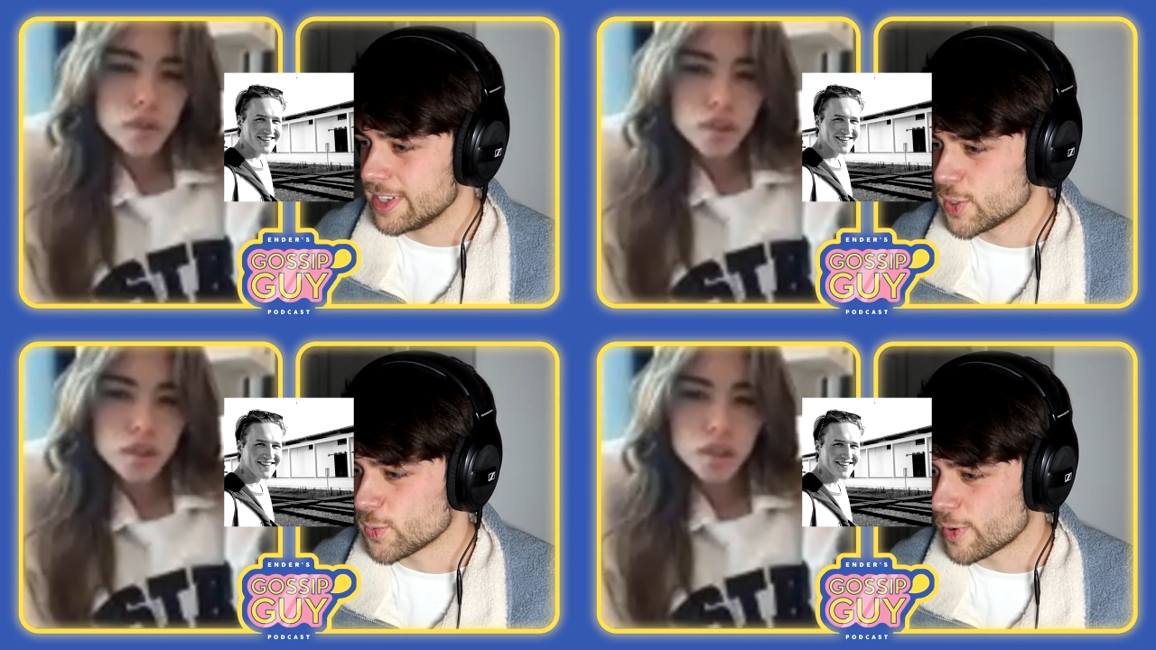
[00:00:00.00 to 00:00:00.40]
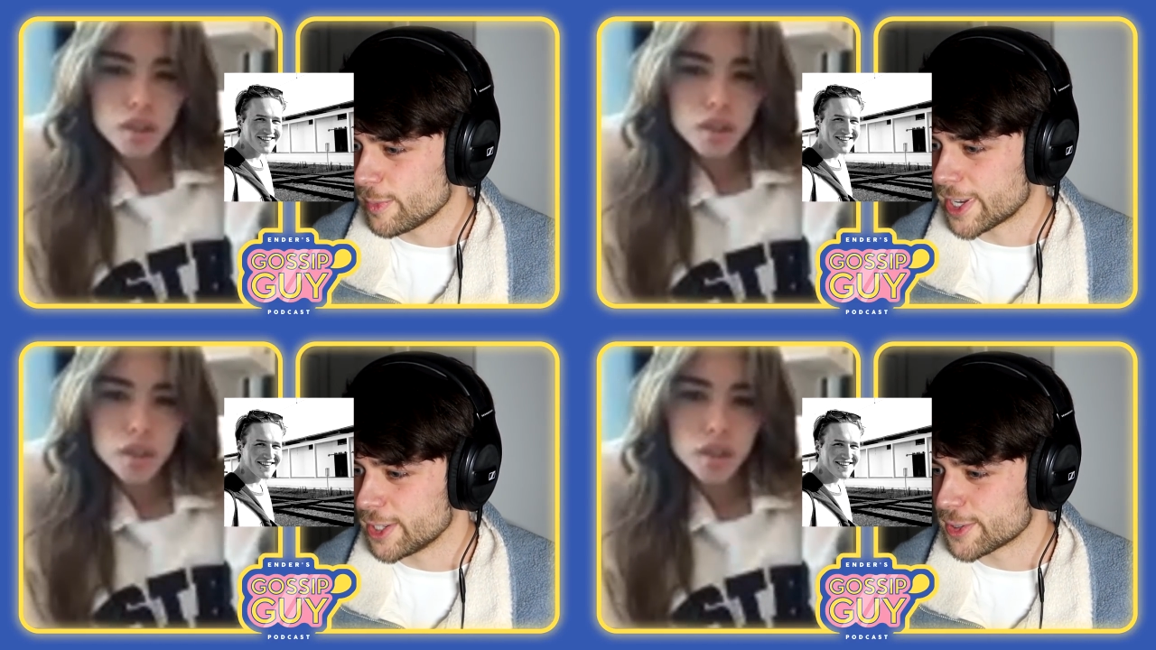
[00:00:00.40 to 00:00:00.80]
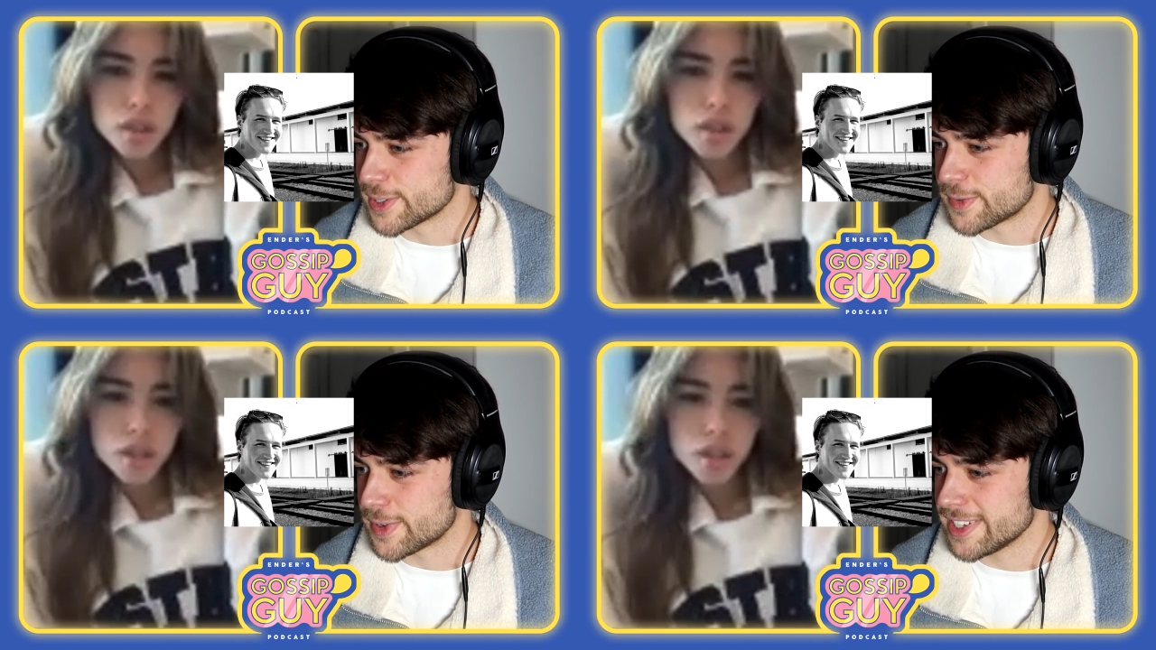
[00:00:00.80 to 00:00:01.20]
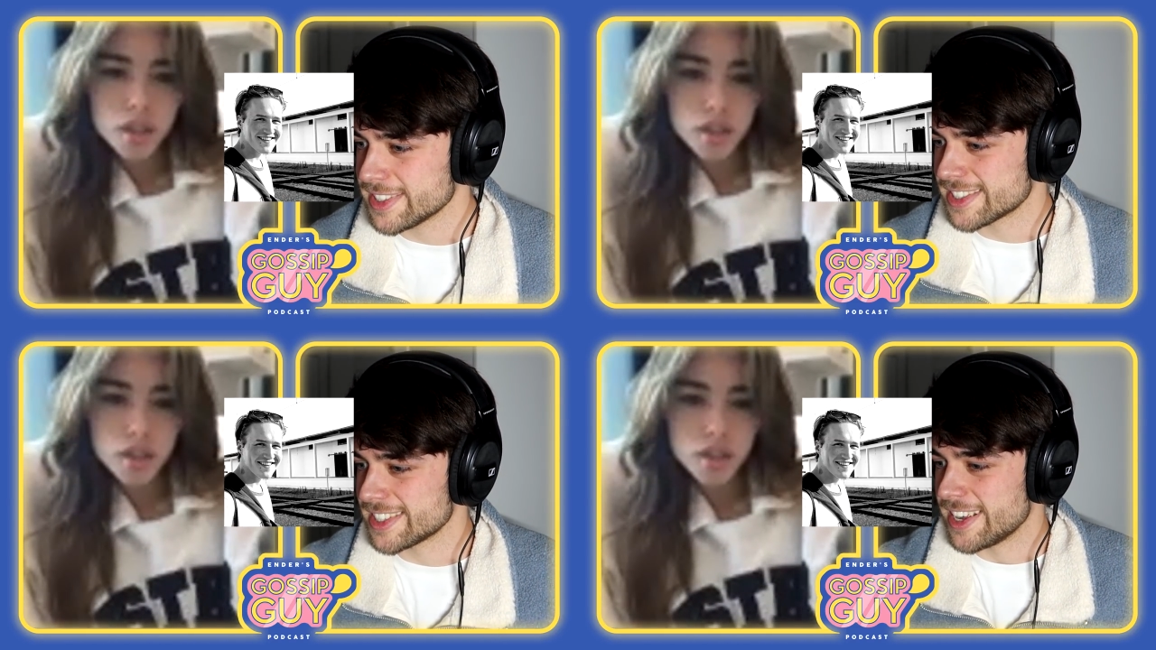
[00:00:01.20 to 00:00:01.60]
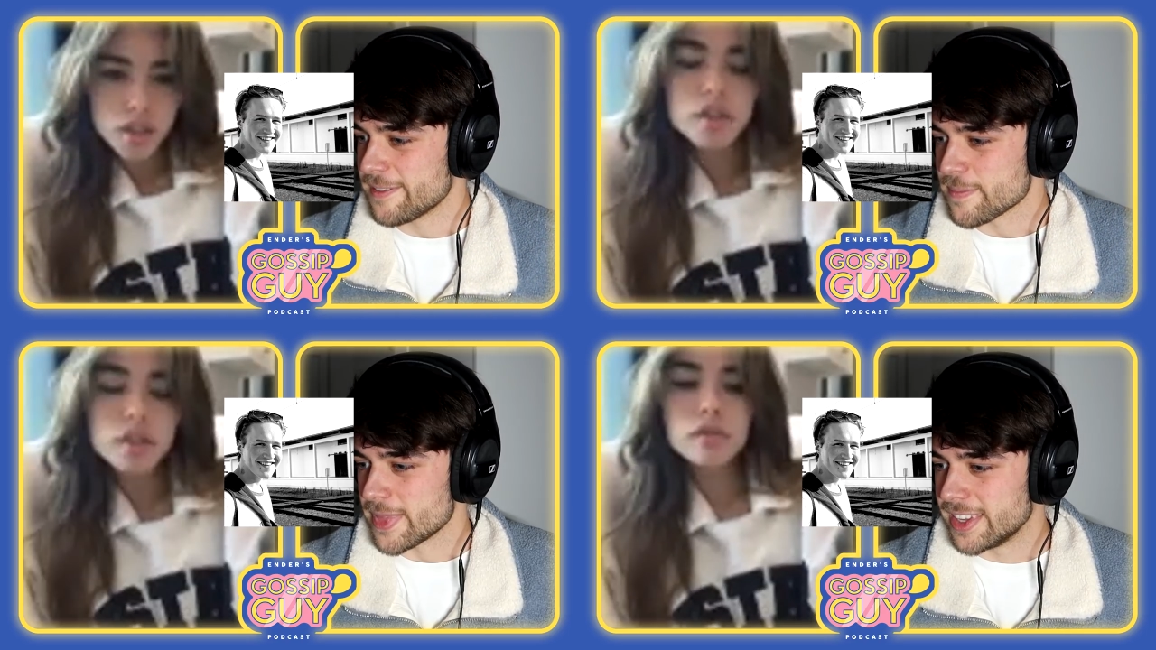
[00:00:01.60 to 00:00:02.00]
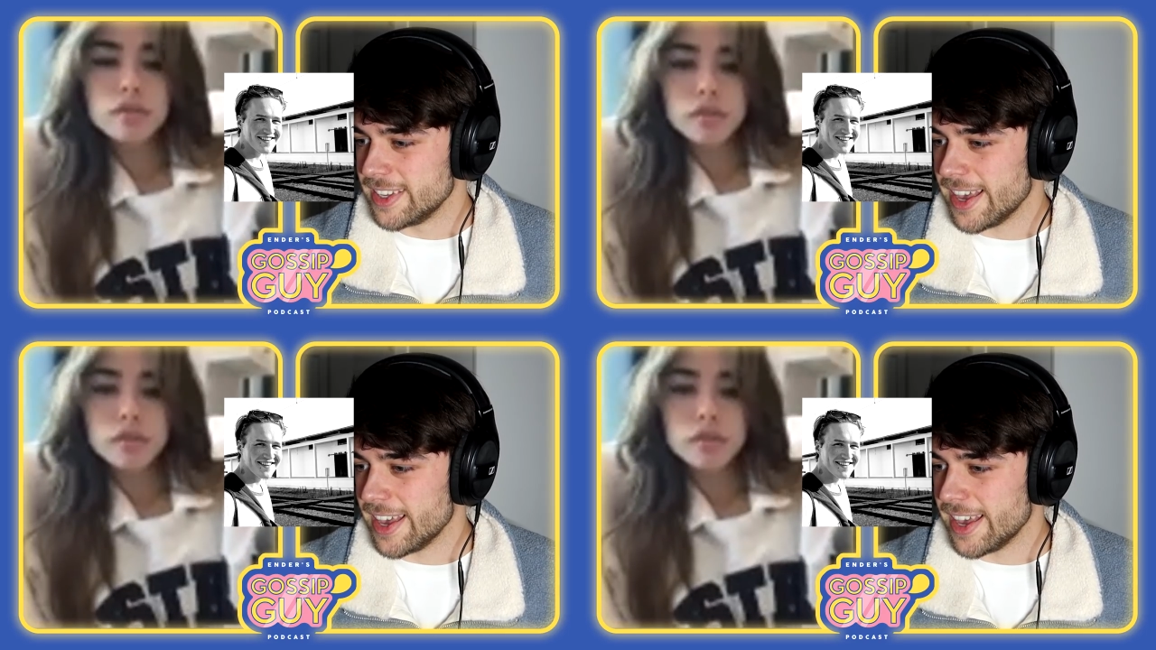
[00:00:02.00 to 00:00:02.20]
Speaker 1: it's one of my closest friends. He